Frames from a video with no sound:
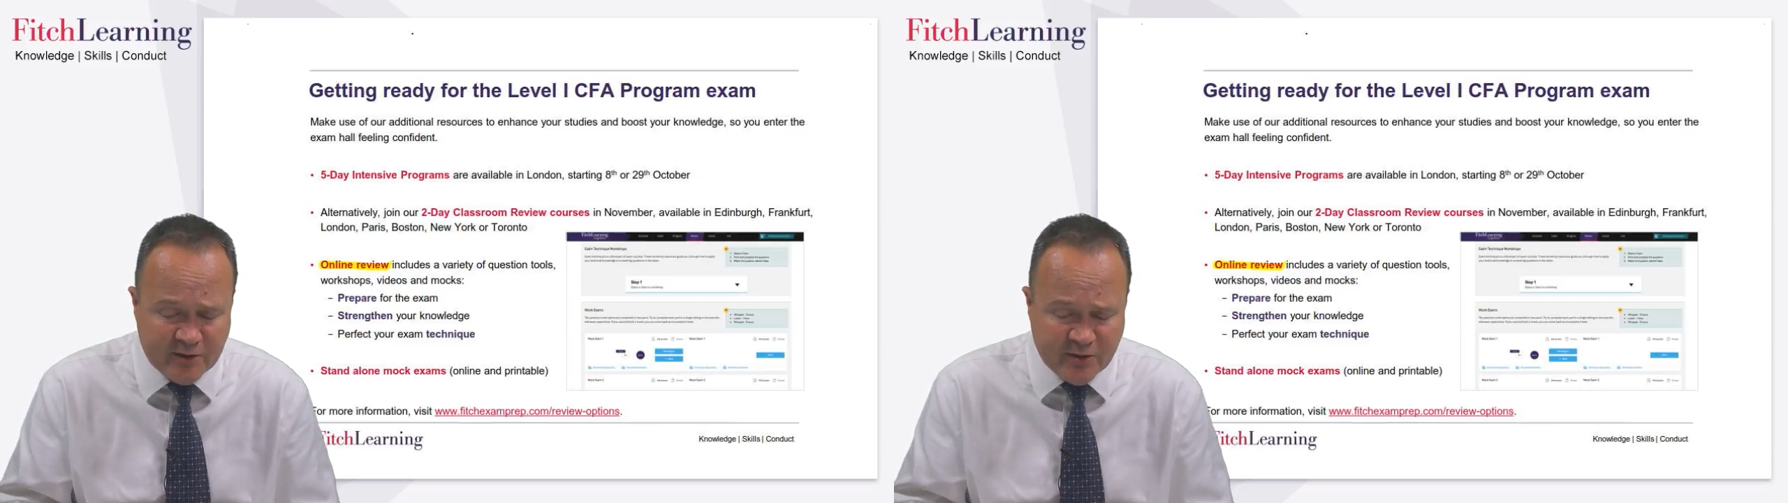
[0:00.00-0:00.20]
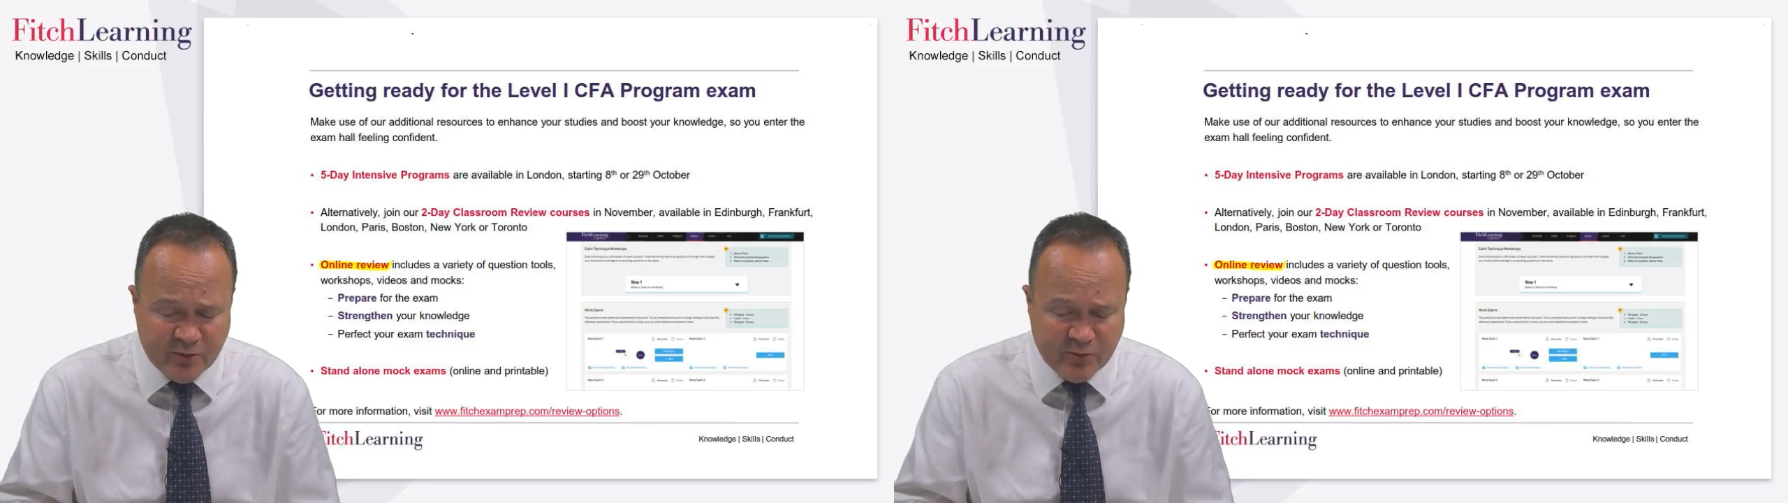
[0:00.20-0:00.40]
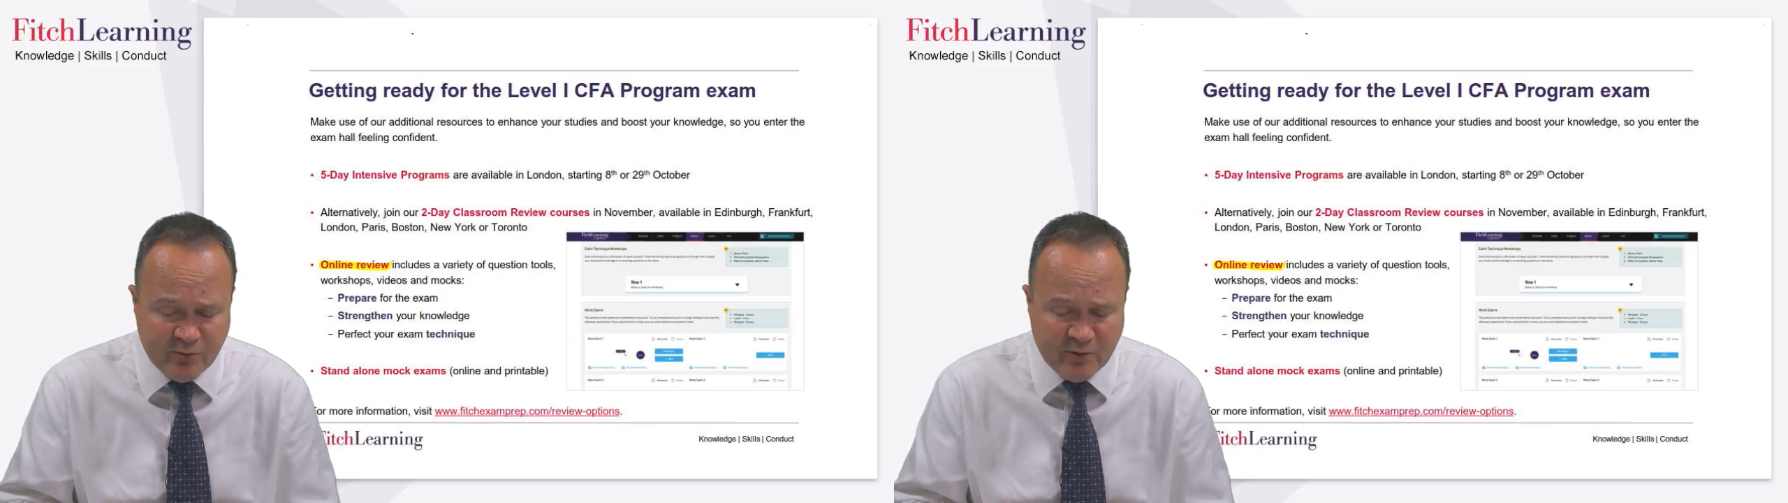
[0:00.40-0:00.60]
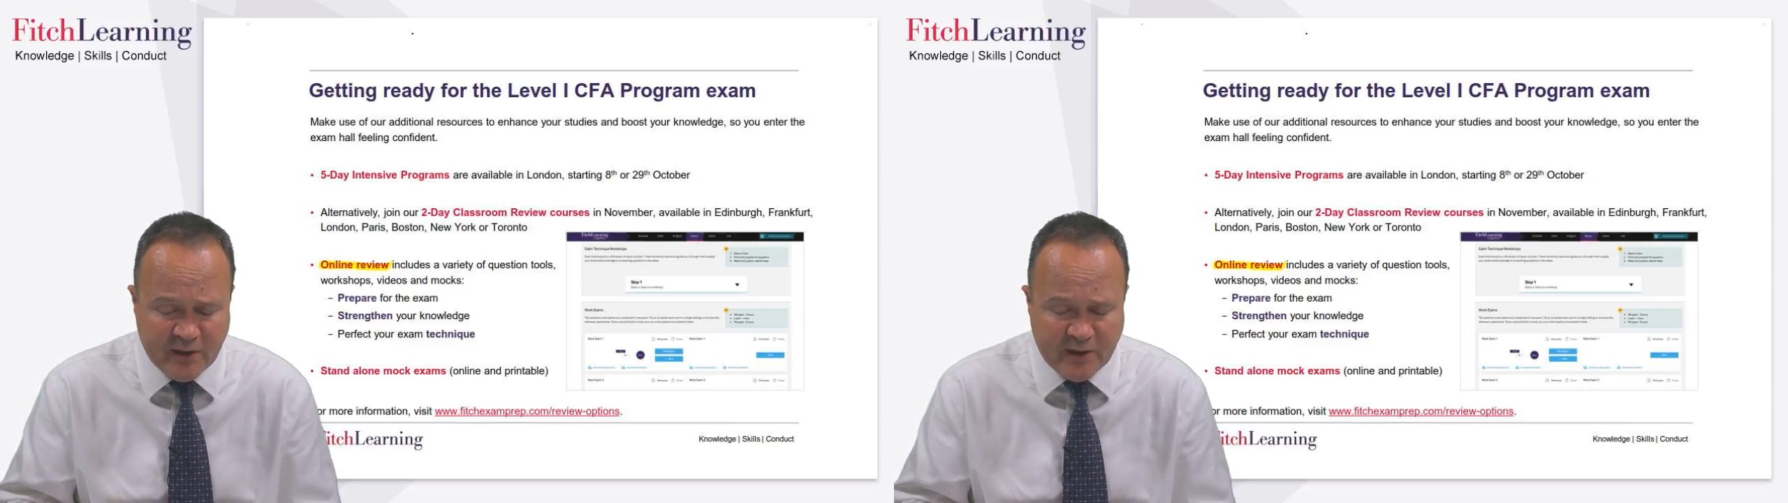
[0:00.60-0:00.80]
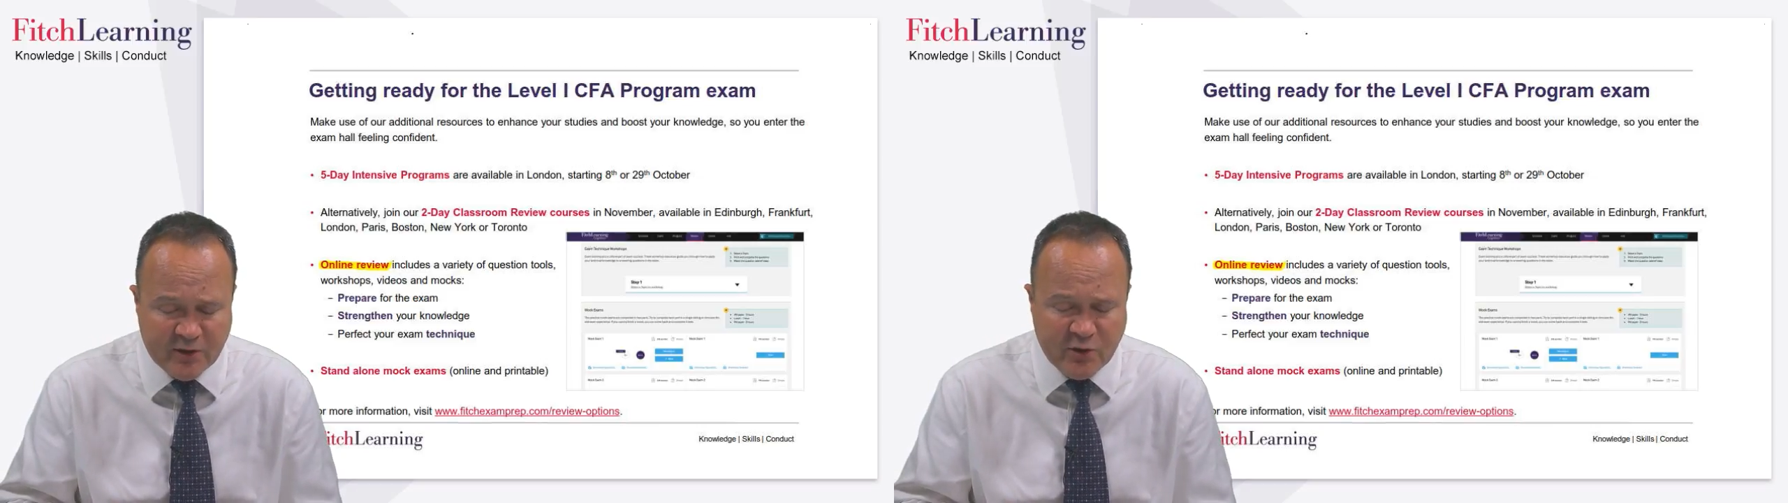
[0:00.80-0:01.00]
cool
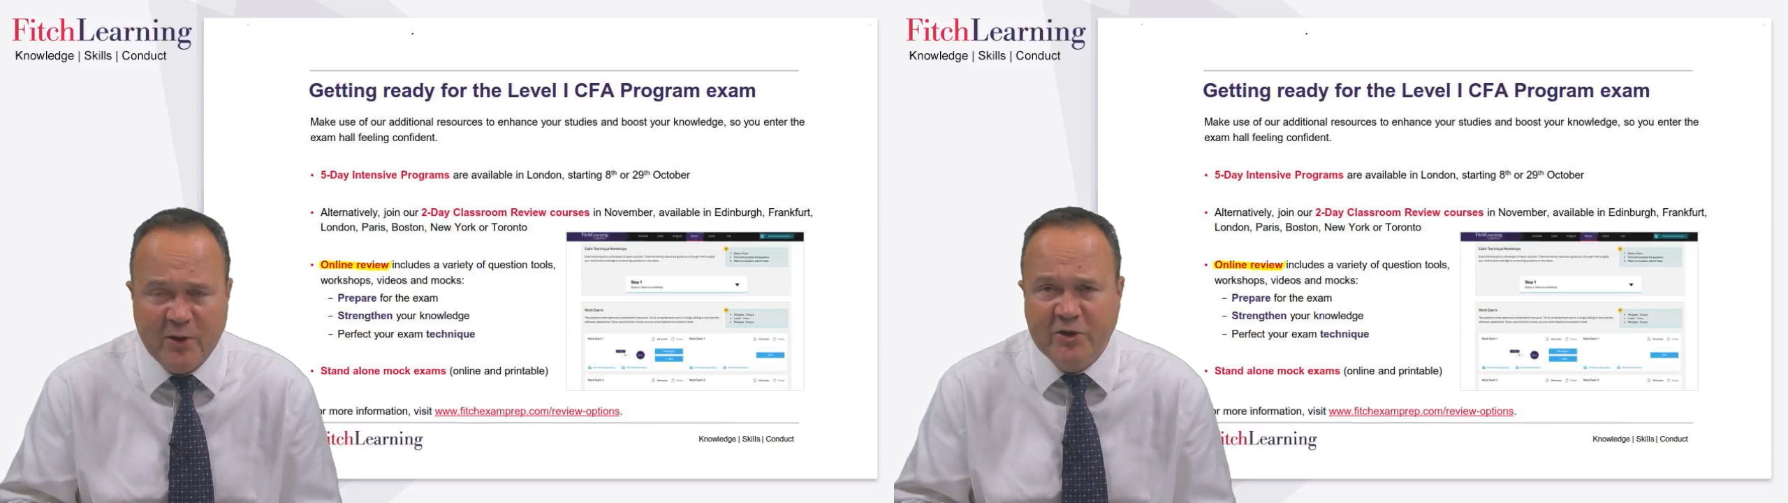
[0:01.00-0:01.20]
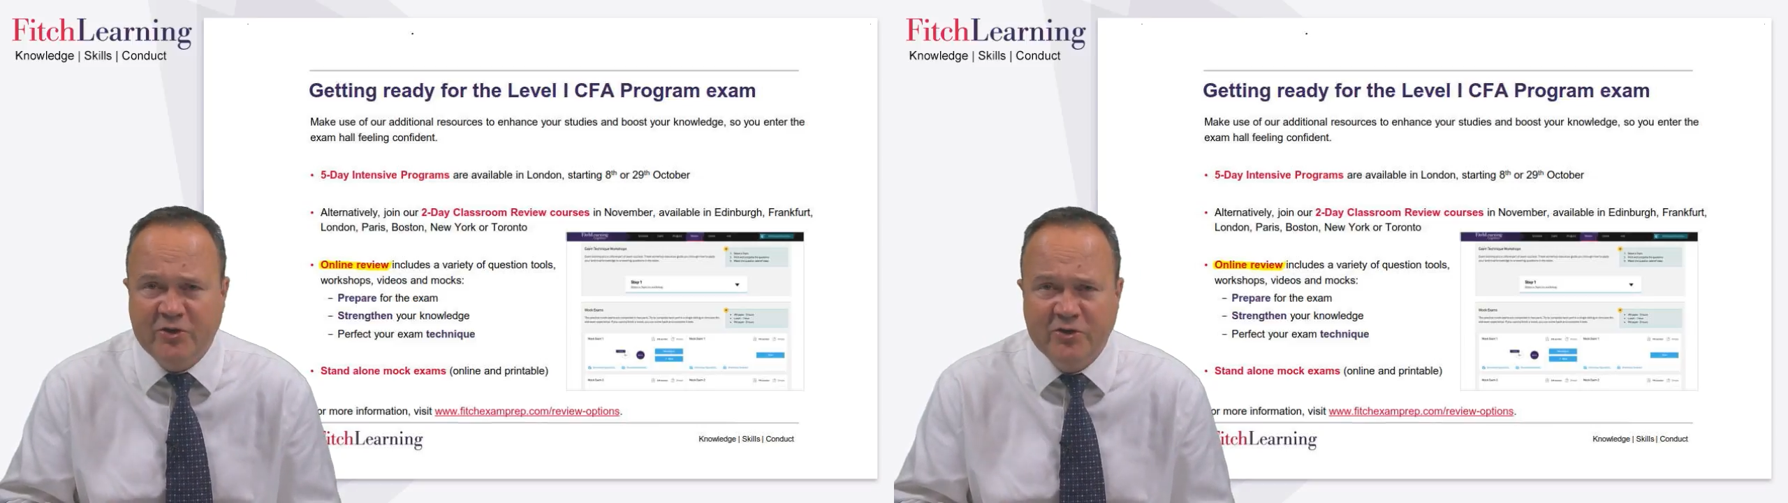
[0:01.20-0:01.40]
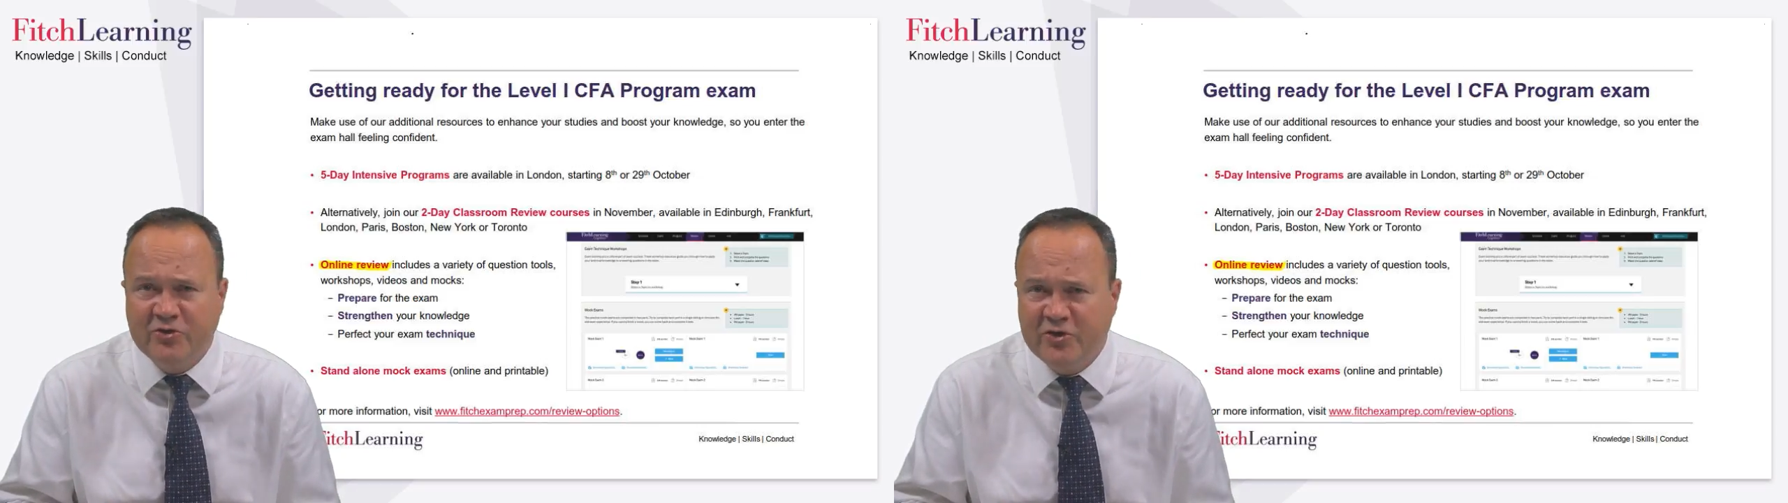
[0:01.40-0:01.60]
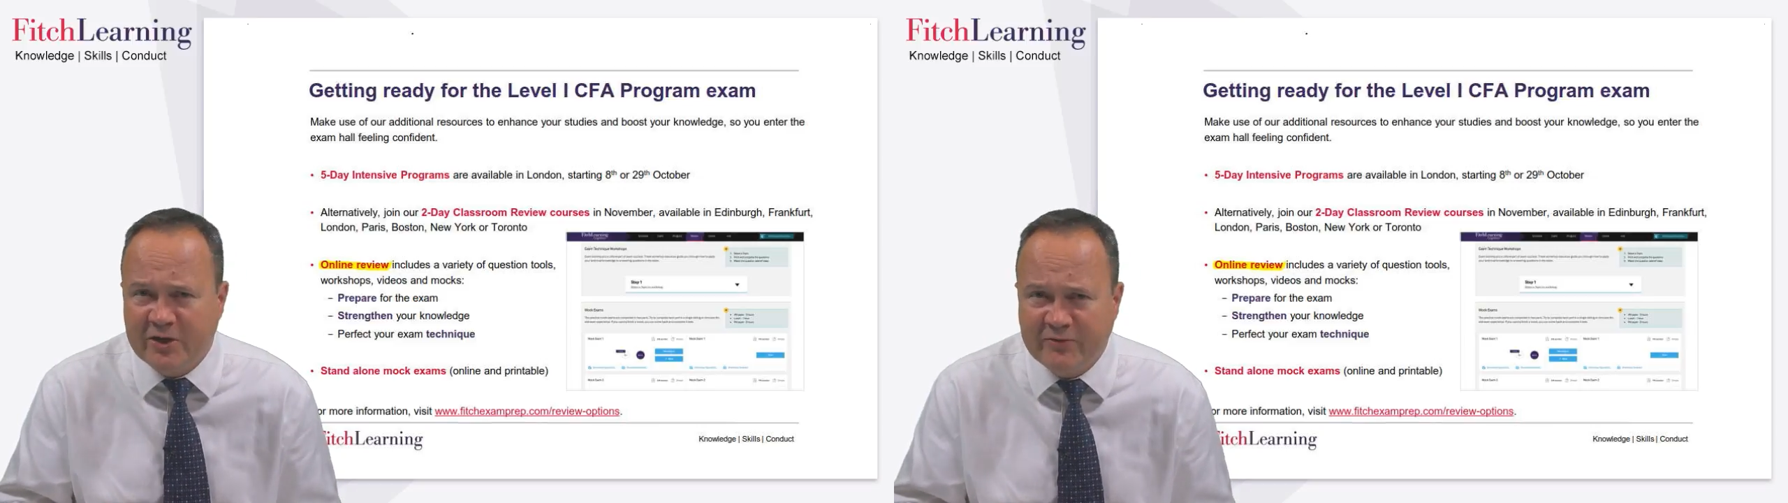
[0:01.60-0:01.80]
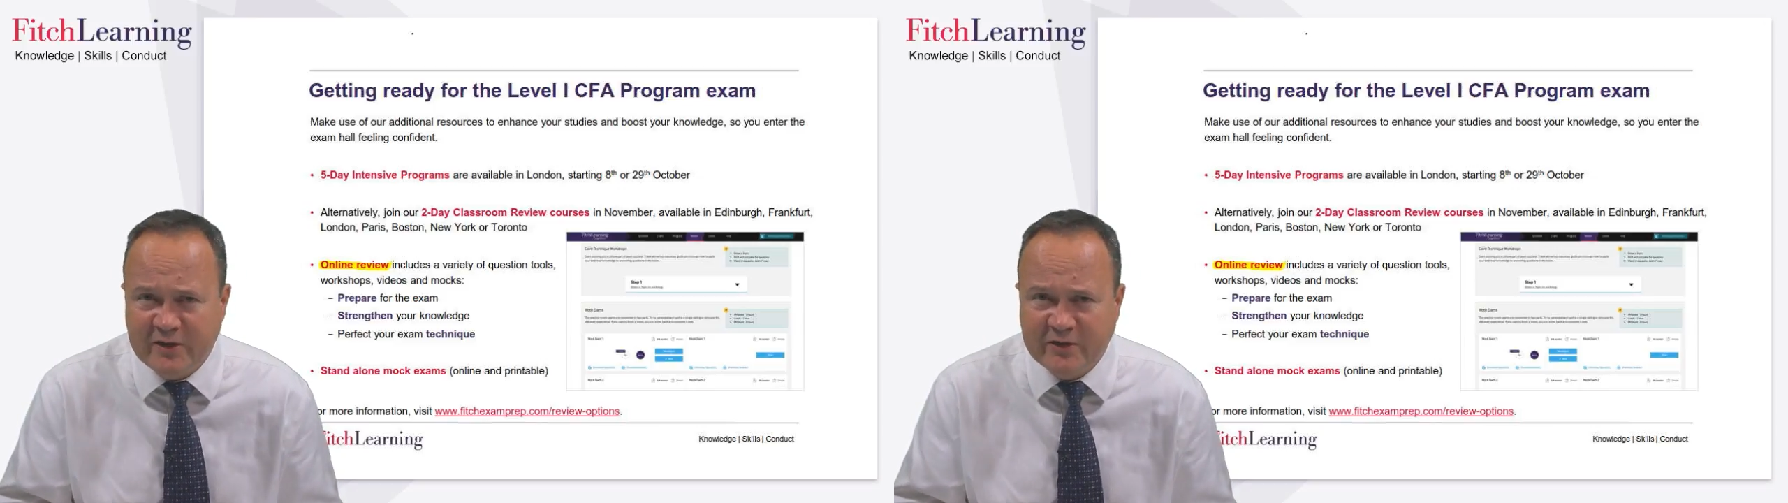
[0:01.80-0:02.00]
question
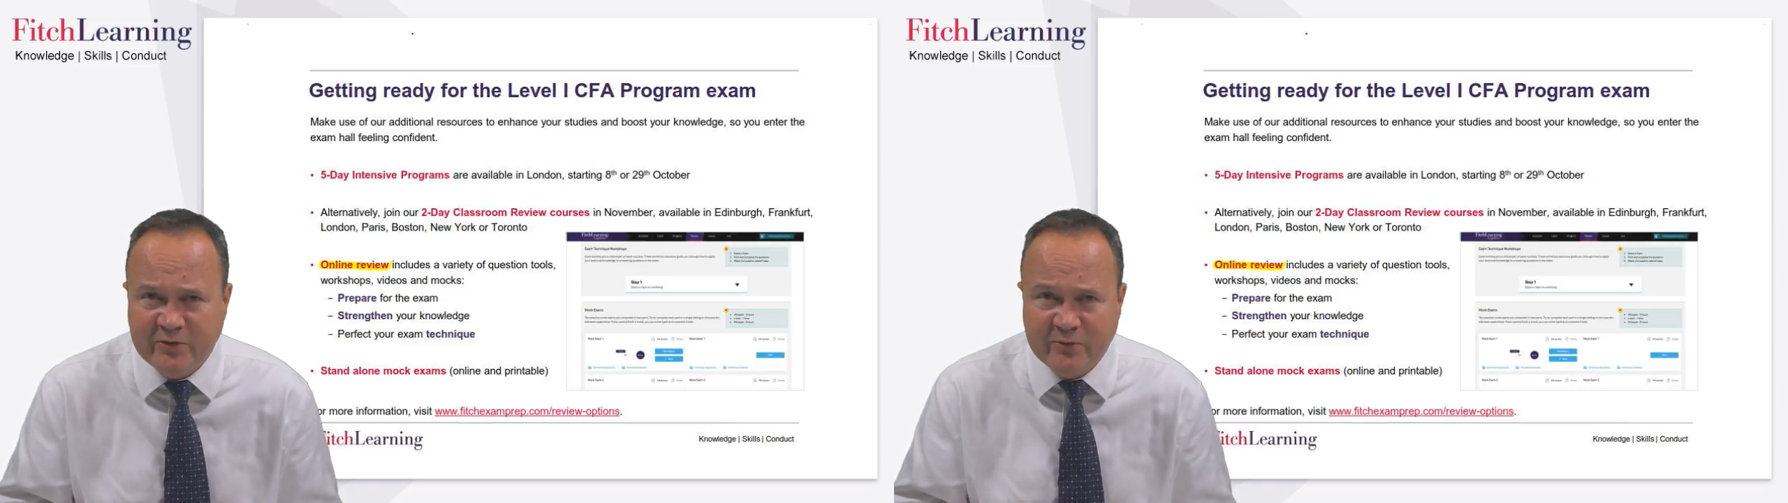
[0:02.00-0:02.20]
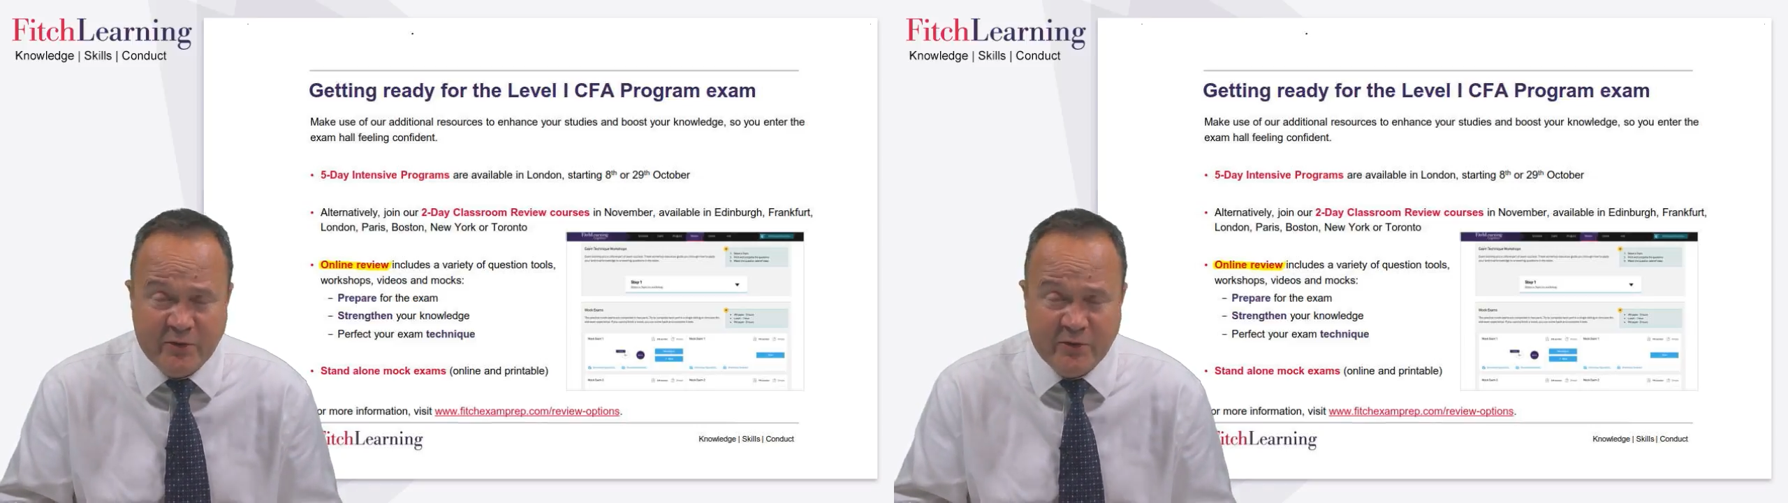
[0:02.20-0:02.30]
generator tool.